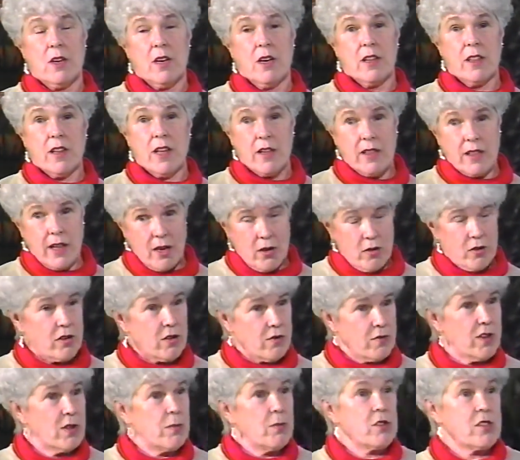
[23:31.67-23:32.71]
They learn to
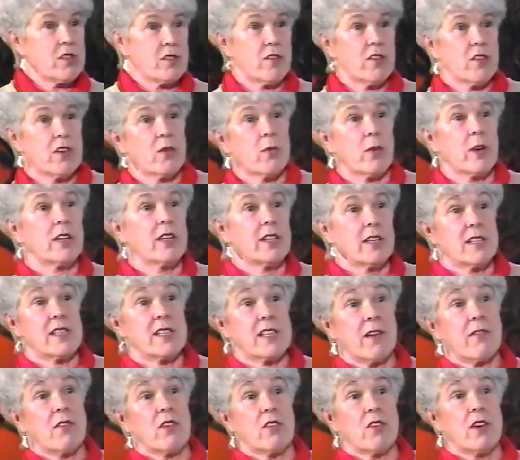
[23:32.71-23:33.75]
read music very quickly at
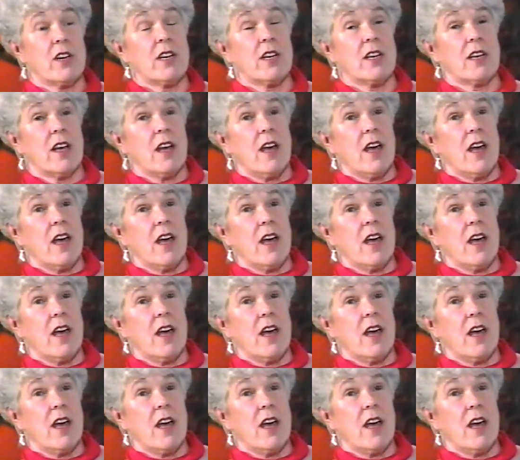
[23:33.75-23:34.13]
7 or 8.